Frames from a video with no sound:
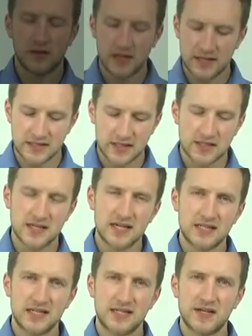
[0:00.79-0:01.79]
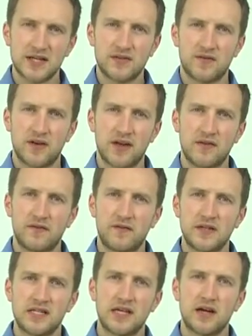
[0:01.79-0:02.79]
This is the 66 fit
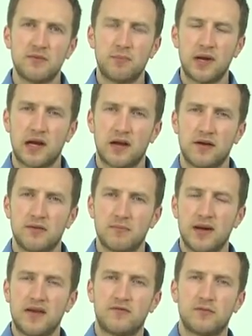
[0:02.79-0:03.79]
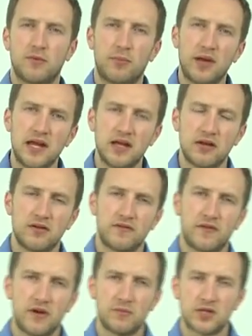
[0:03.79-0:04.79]
physio pillow made from a PU
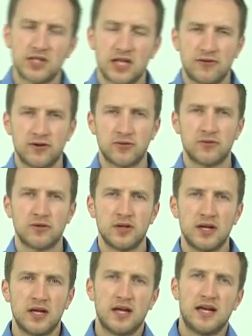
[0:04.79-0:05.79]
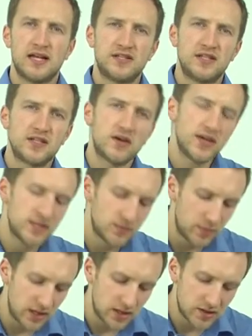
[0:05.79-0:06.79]
foam material. It's designed
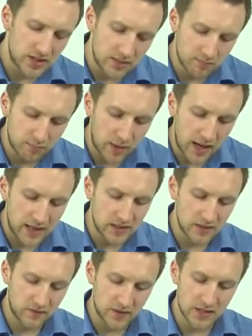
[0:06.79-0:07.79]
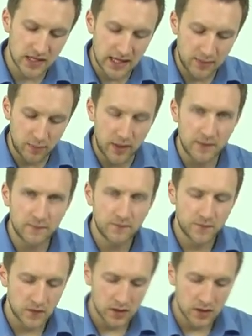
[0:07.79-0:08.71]
to be used in bed for sleeping.